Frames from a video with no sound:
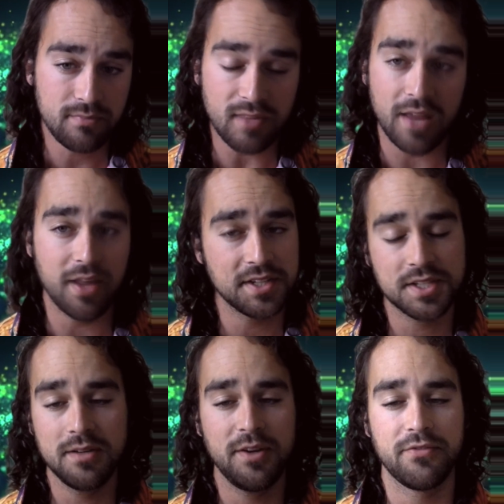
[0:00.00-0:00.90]
And that's going
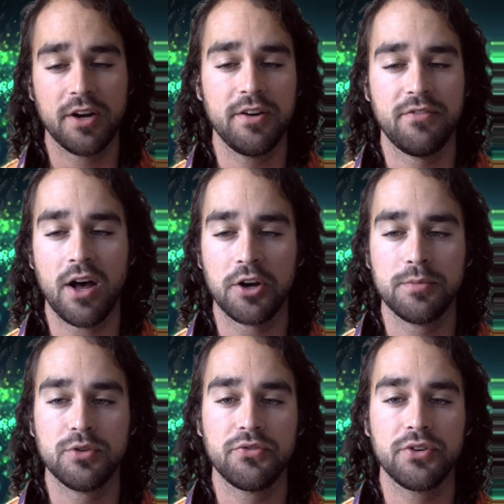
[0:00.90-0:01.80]
to be very
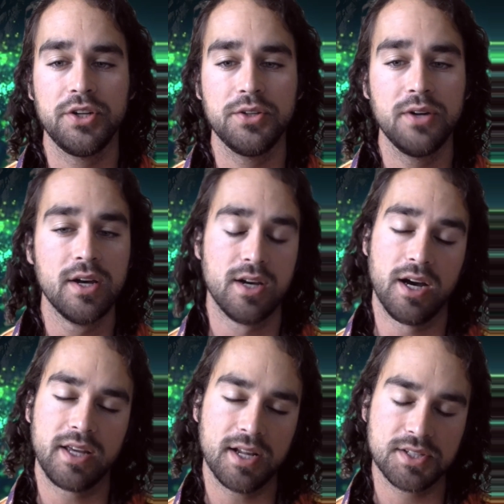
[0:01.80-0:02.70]
valuable for you
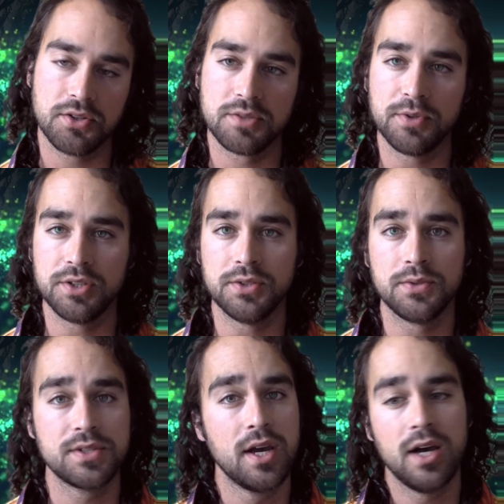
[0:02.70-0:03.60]
against those
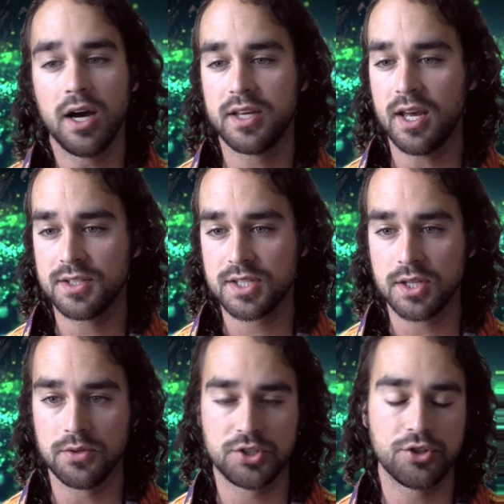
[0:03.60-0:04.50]
balloons, against
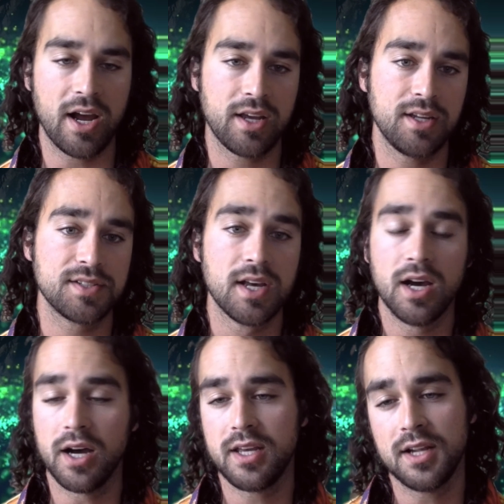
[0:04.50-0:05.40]
those dragons,
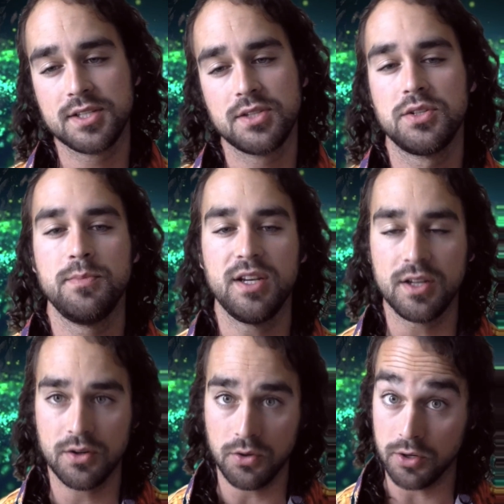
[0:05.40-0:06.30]
against those minion
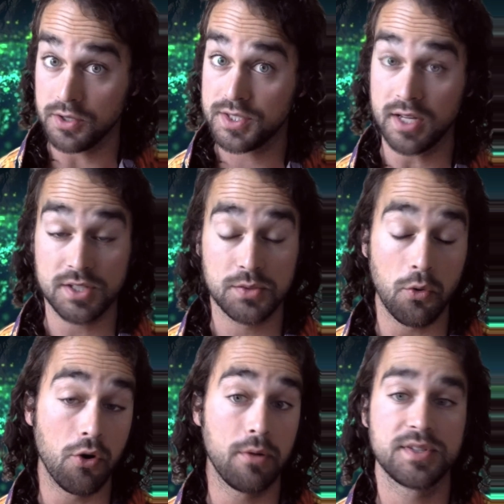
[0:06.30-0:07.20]
hordes and
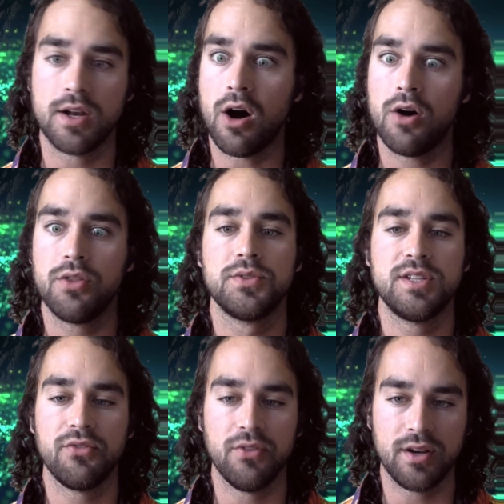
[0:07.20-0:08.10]
swarms and all those
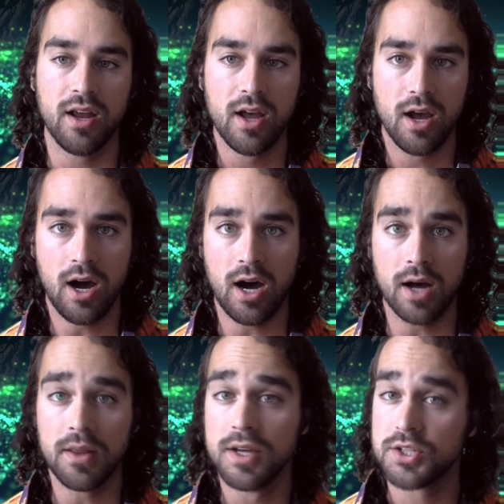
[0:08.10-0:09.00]
different
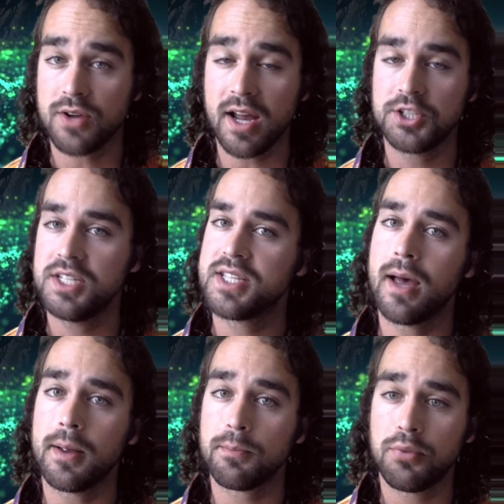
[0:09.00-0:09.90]
strategies
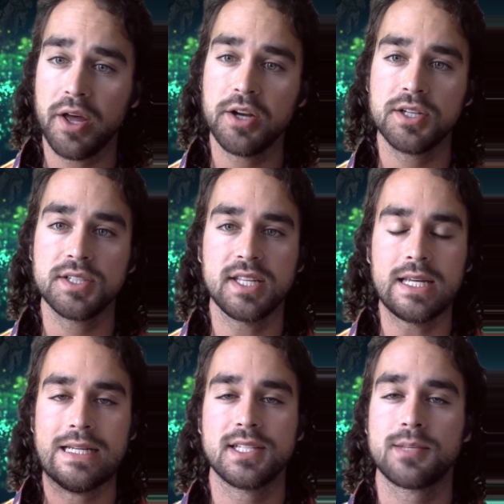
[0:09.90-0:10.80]
that players
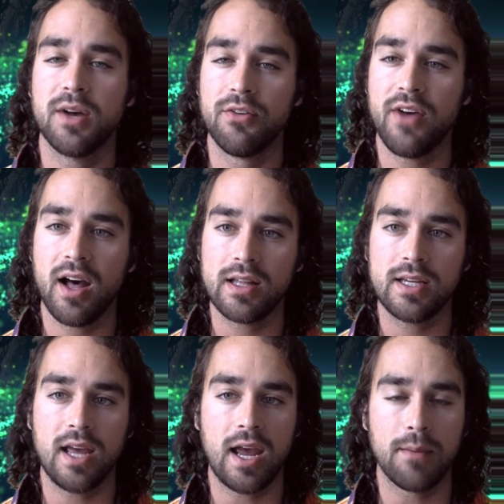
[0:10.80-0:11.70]
in Spell Valley
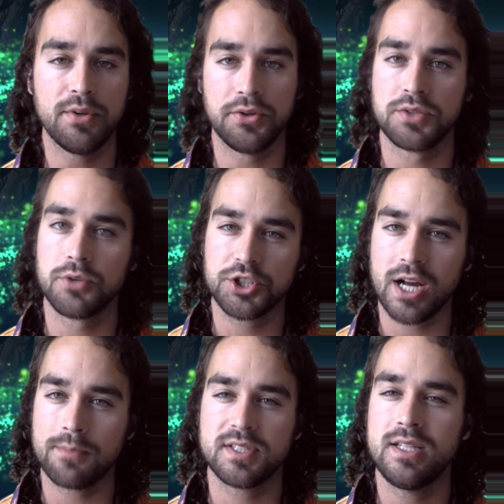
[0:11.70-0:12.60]
and Builder's
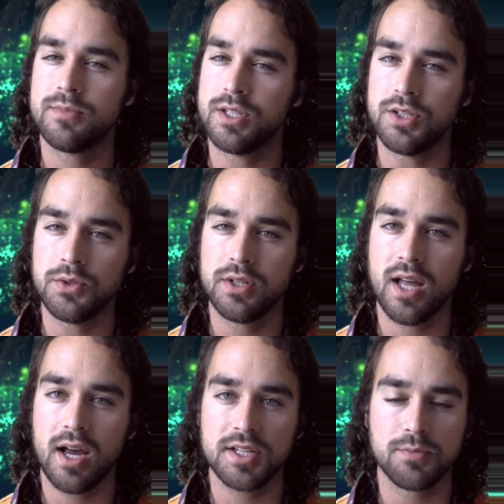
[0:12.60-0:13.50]
Workshop seem to
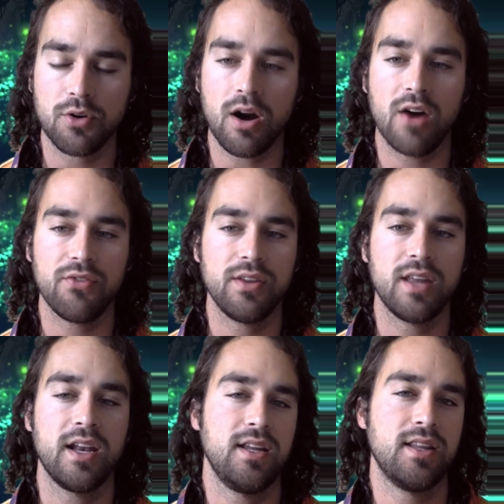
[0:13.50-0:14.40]
utilize more often
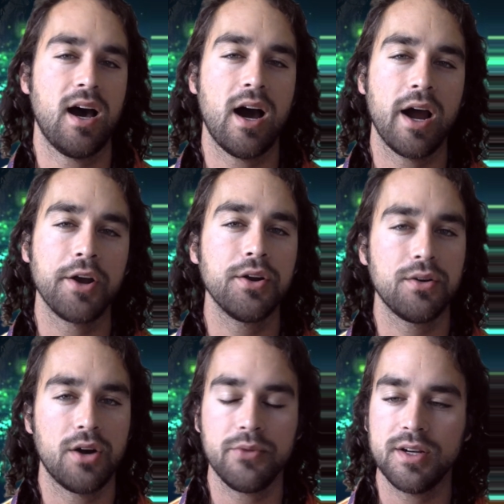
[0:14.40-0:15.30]
than in the higher
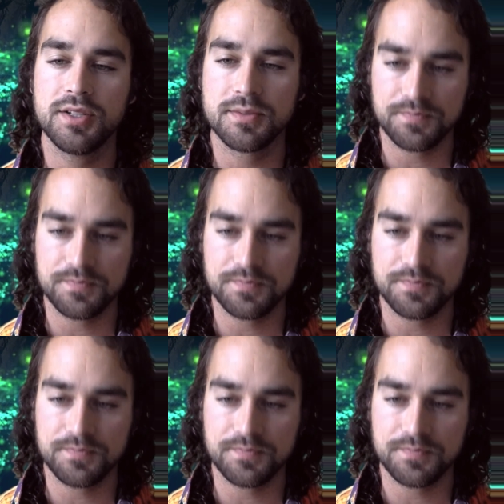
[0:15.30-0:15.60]
arenas.